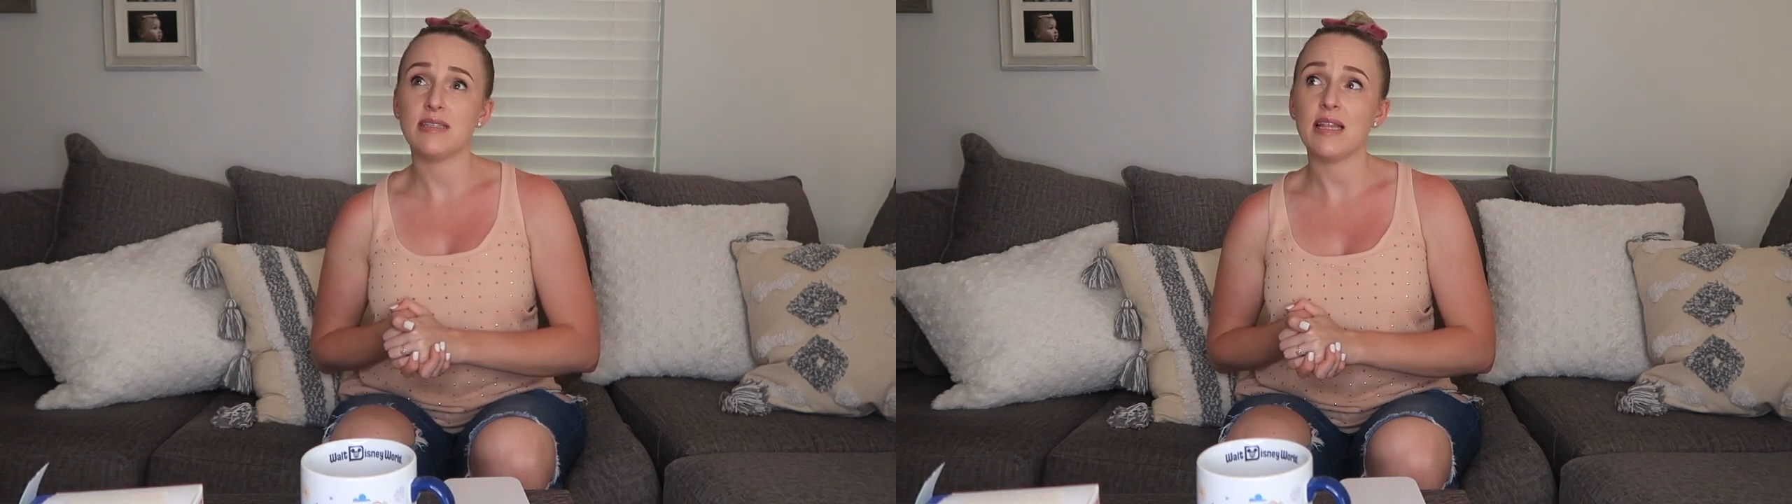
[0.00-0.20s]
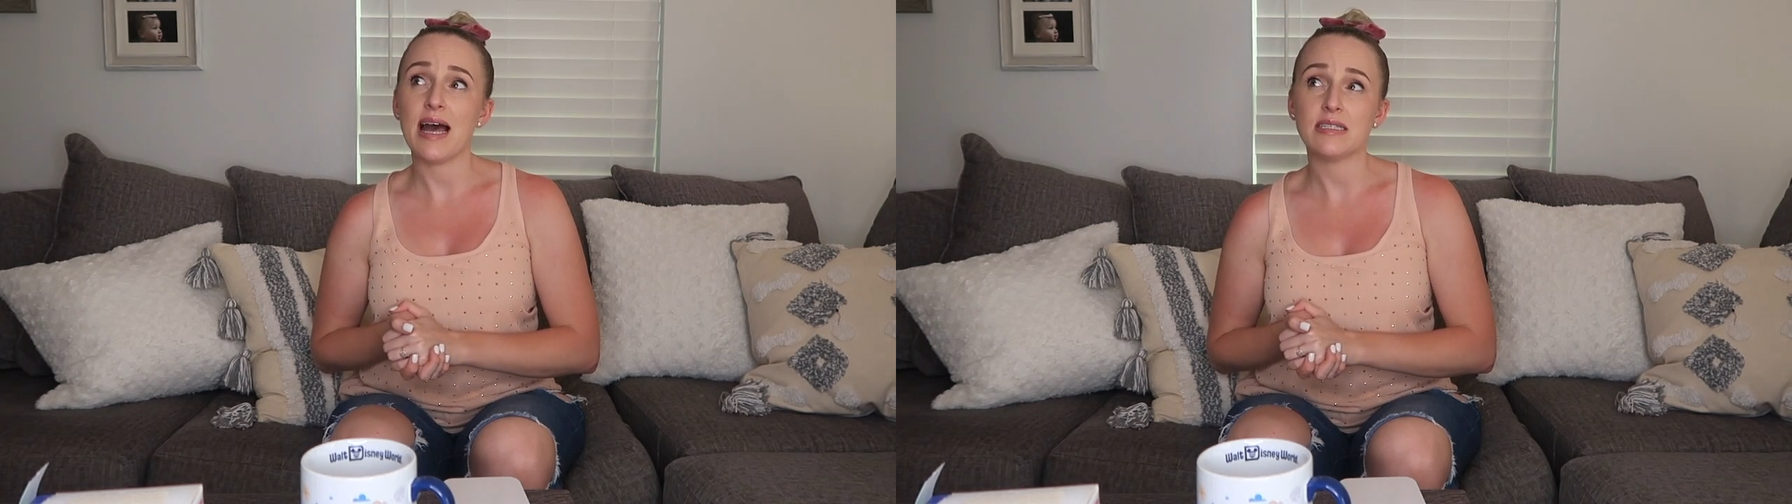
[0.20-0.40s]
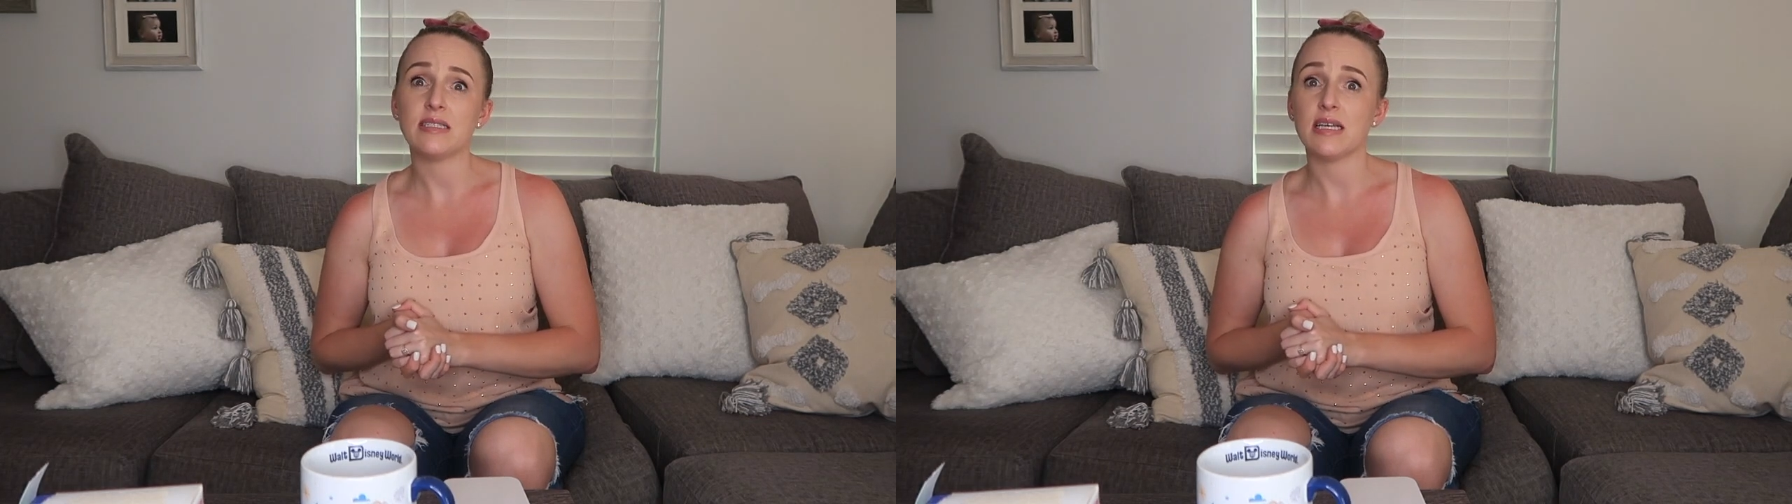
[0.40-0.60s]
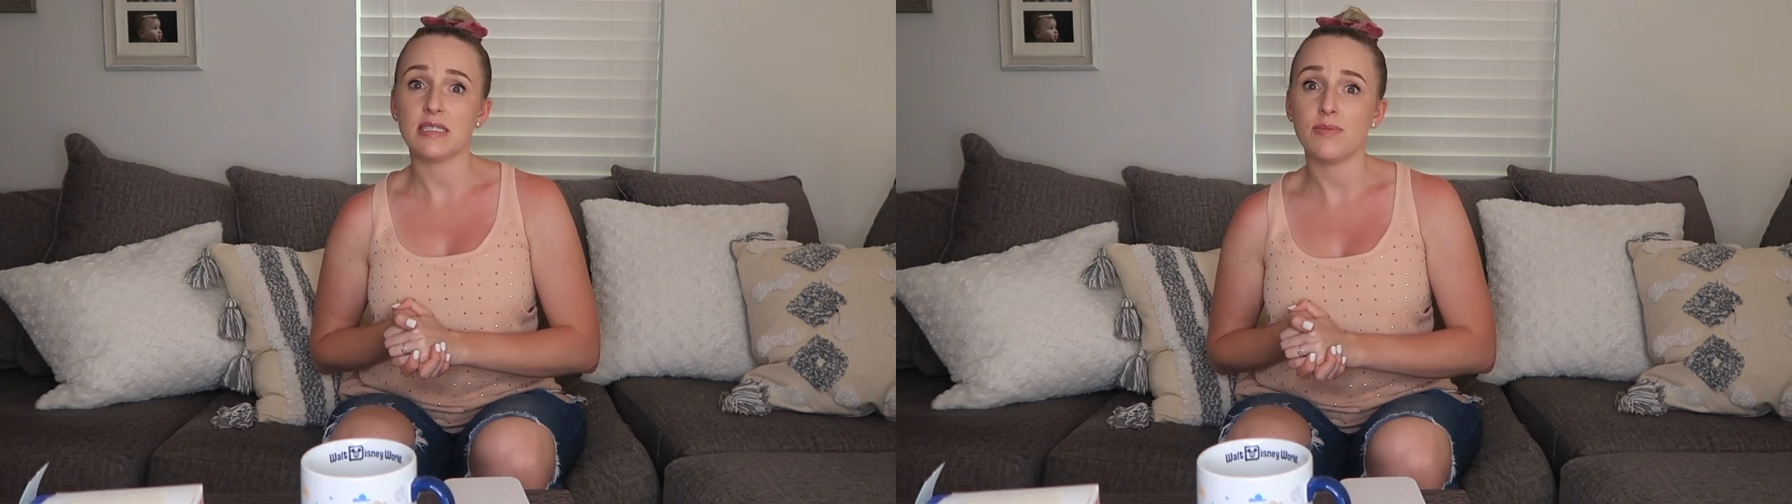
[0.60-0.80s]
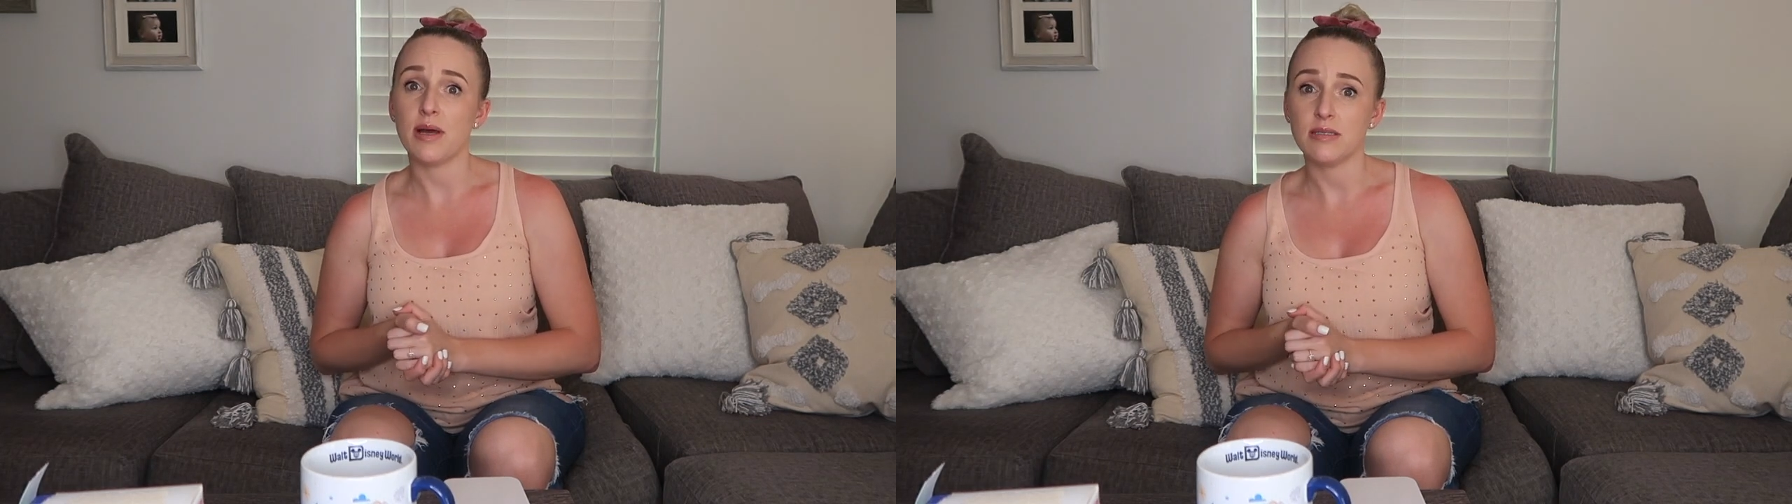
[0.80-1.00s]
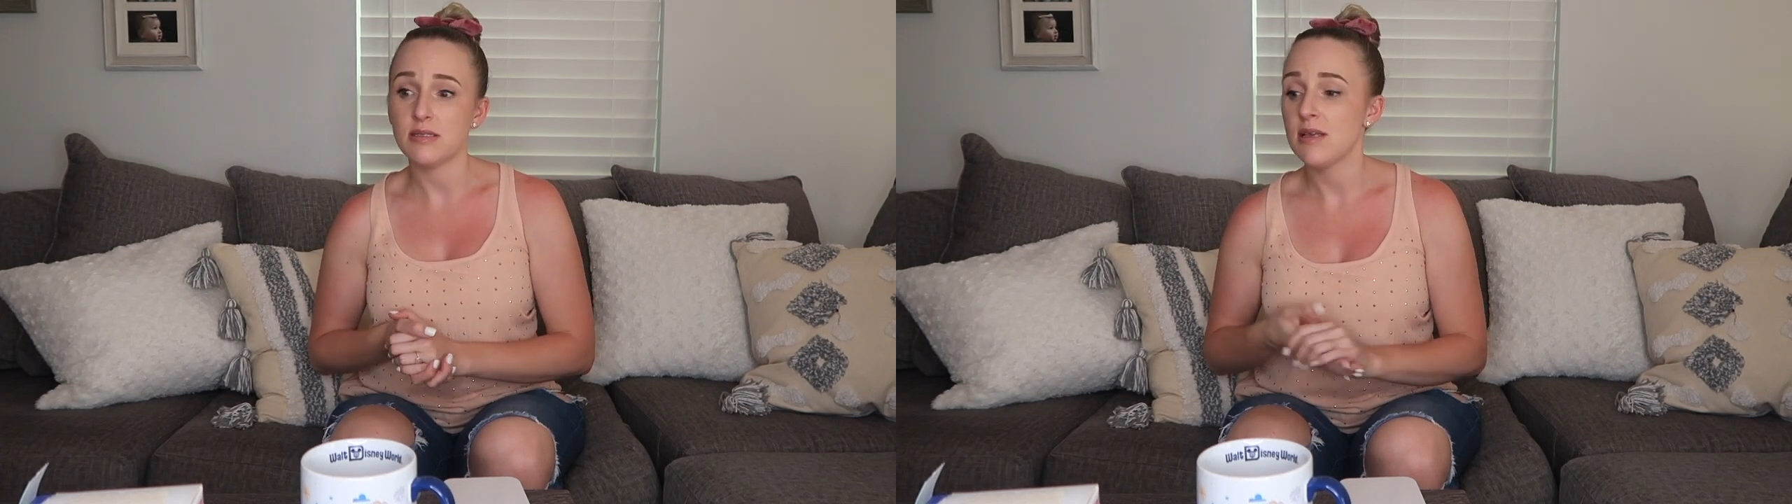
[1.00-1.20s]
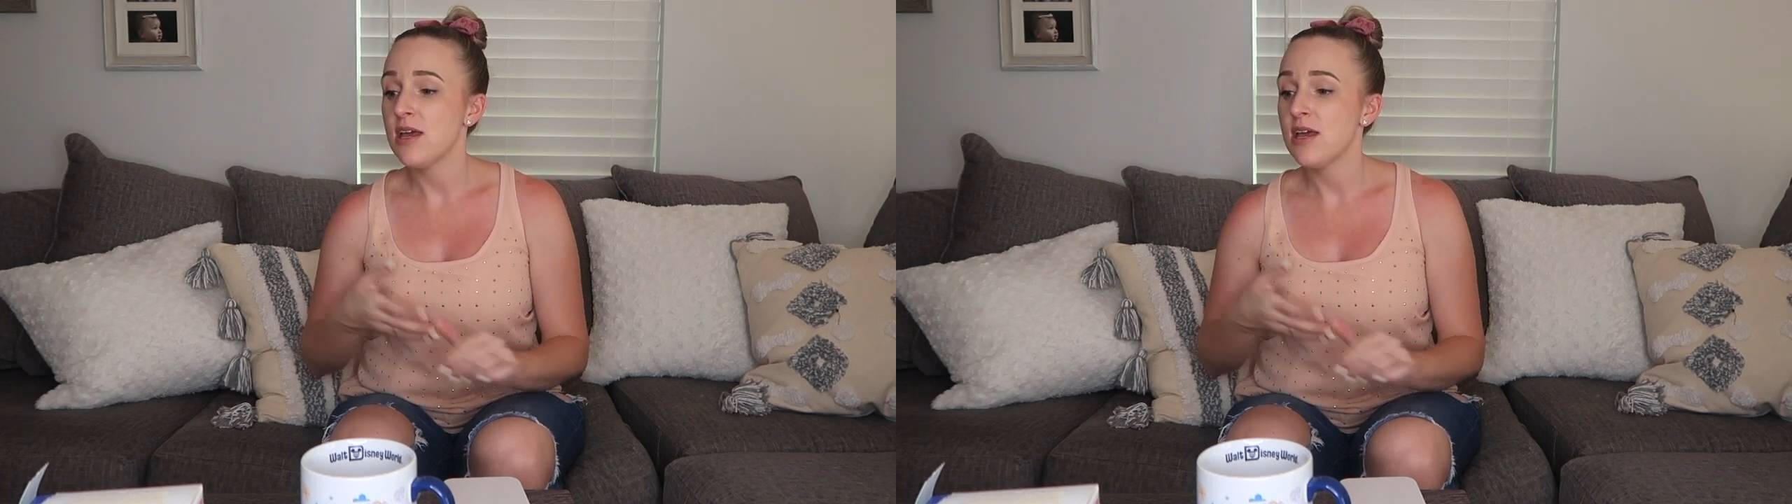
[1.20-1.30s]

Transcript: the last six months.